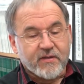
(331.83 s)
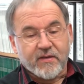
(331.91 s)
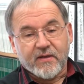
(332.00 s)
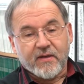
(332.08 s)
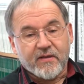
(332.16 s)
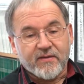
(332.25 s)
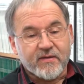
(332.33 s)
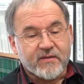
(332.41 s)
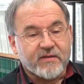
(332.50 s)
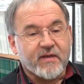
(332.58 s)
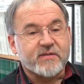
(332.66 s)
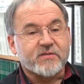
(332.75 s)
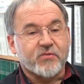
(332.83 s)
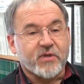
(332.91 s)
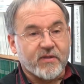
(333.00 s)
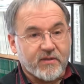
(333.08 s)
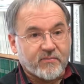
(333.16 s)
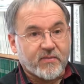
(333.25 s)
uh, I think that that's
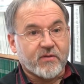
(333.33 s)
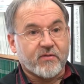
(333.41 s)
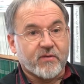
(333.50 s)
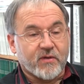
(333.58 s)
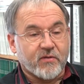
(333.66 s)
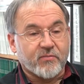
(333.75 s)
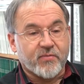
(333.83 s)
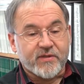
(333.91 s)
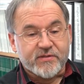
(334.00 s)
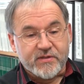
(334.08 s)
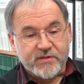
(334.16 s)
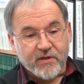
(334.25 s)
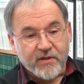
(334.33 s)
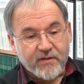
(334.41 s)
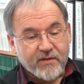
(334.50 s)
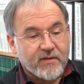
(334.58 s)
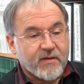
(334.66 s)
really, you know, a good place to start.